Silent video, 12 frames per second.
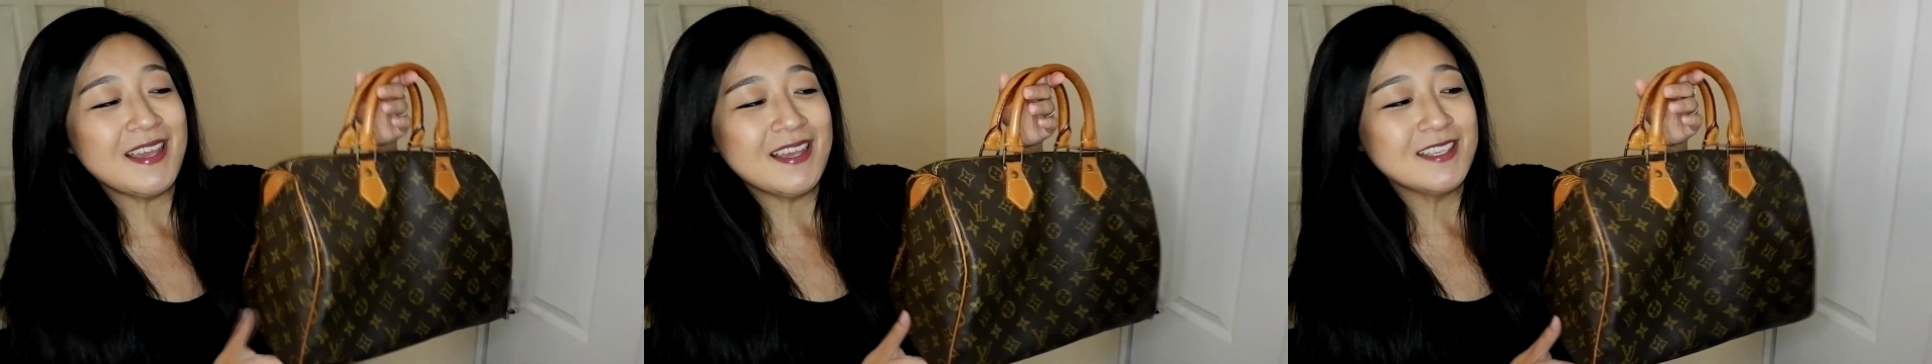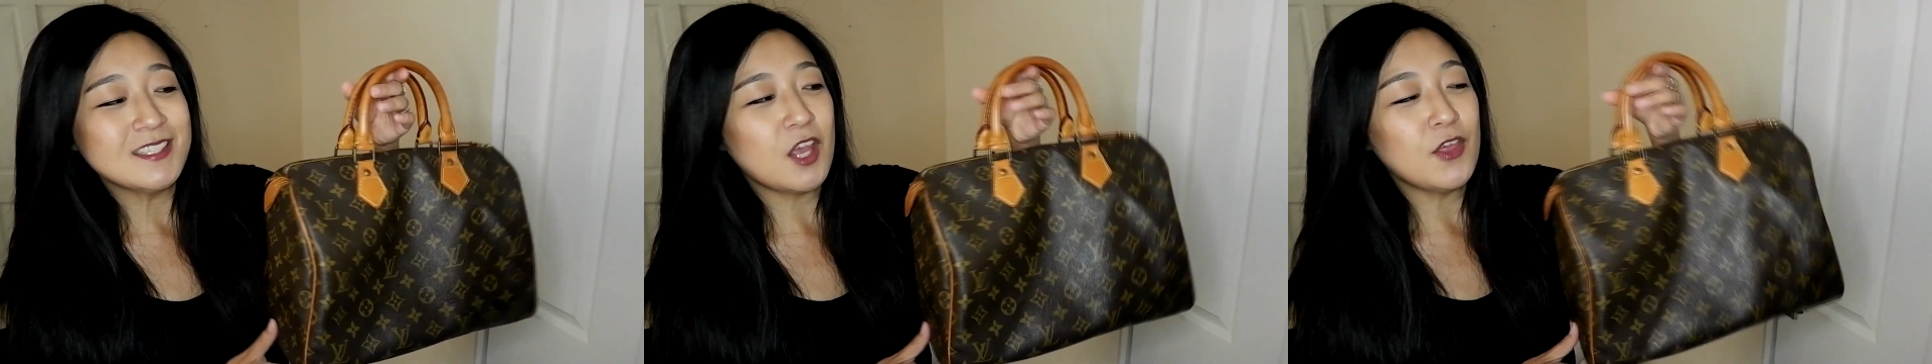
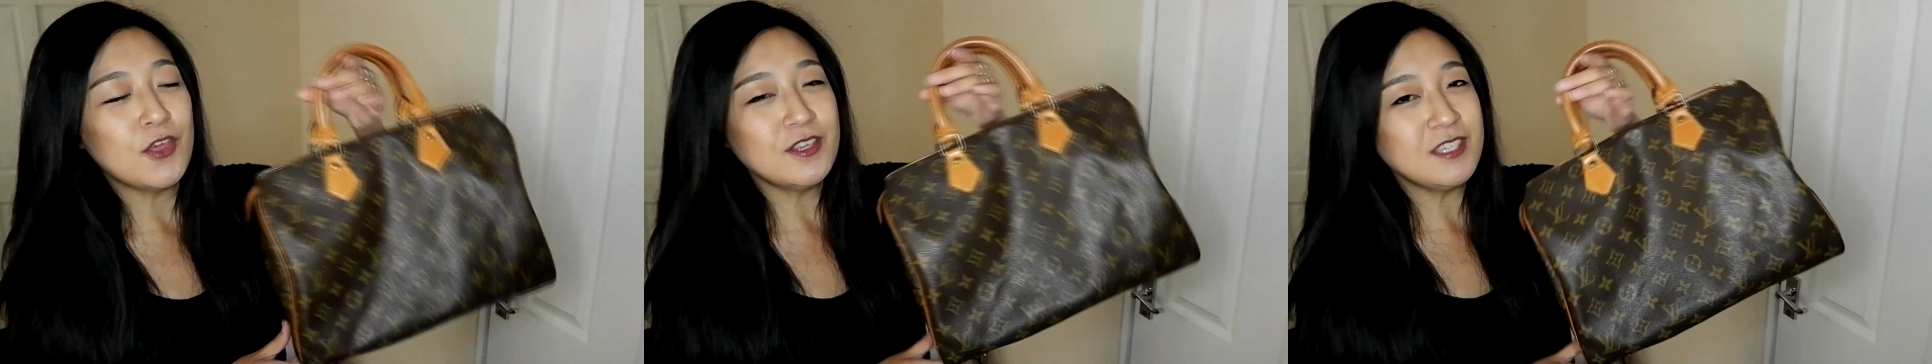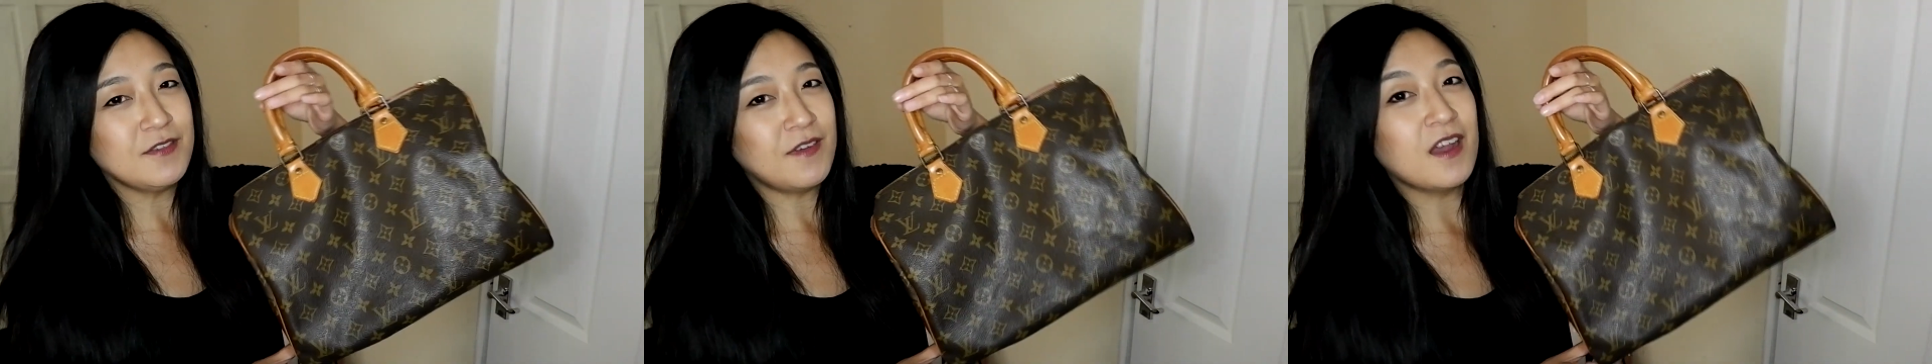is
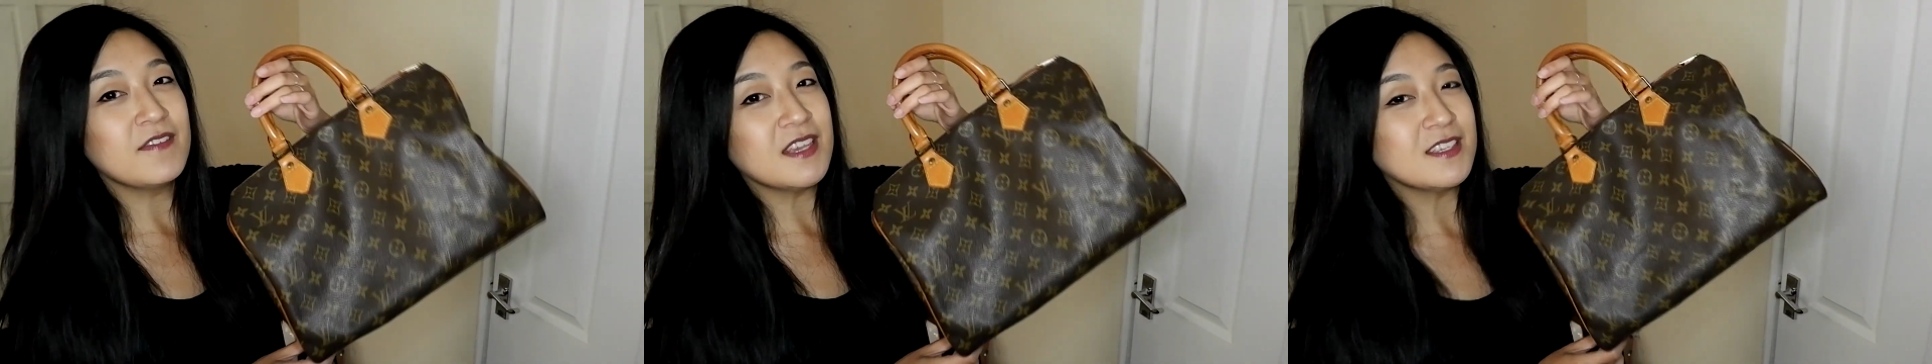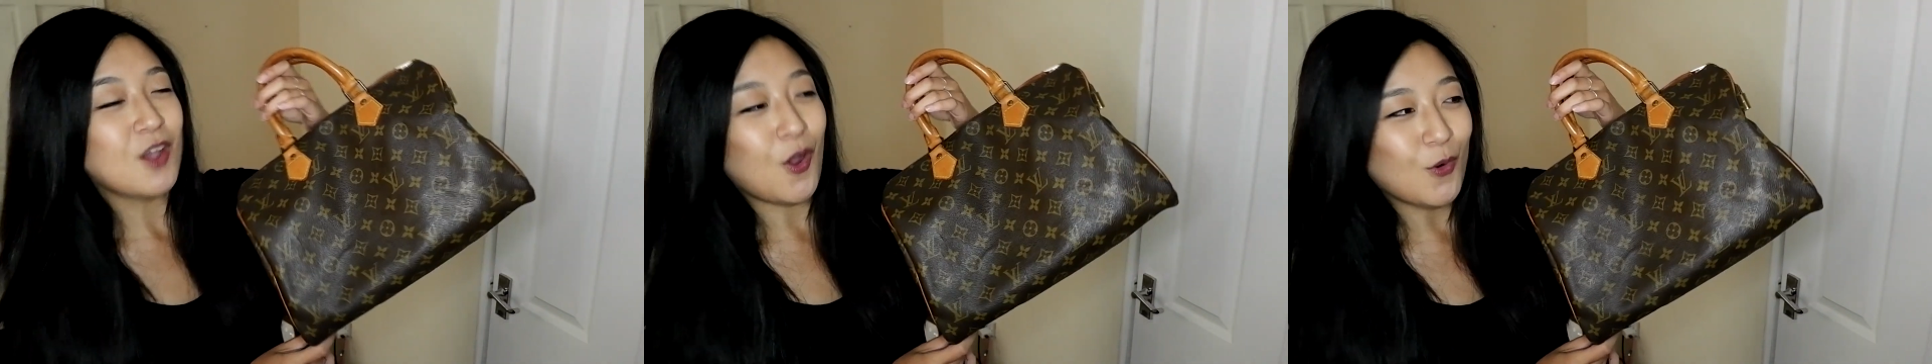35
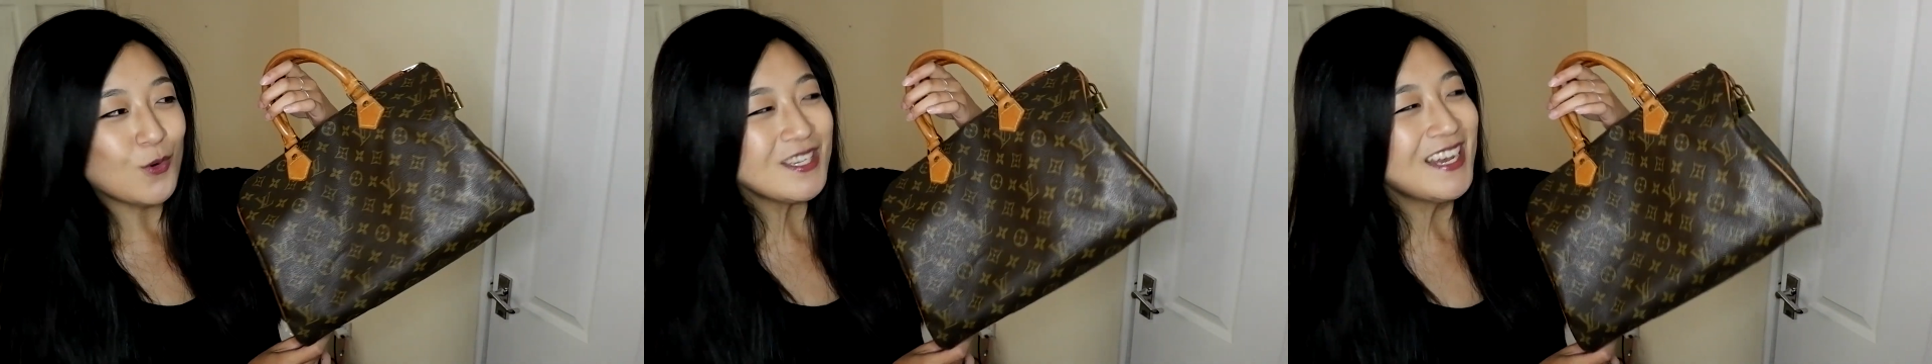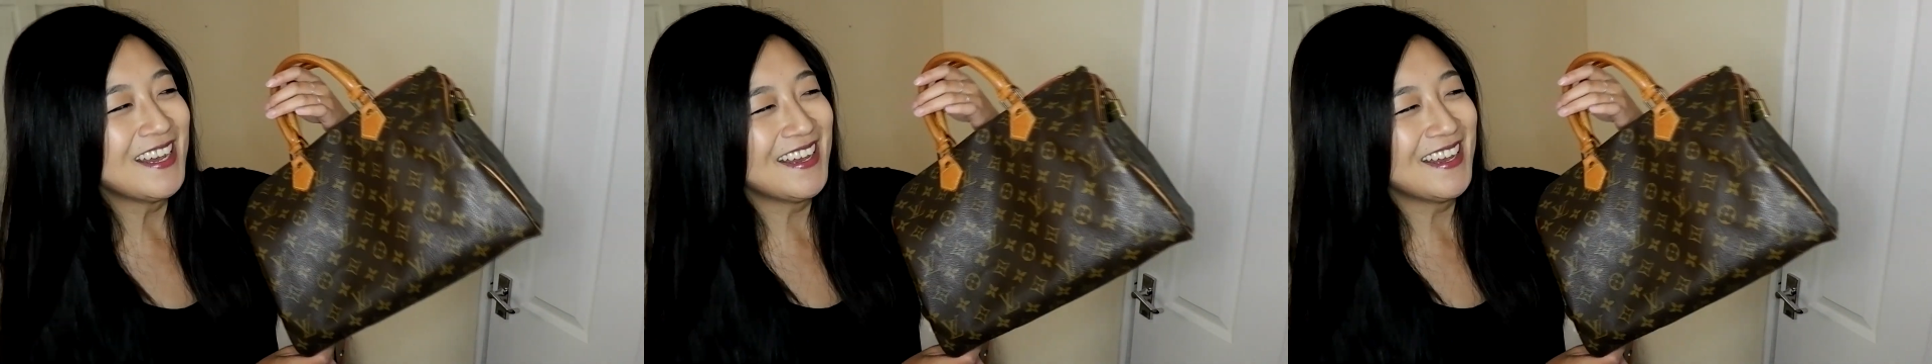years old.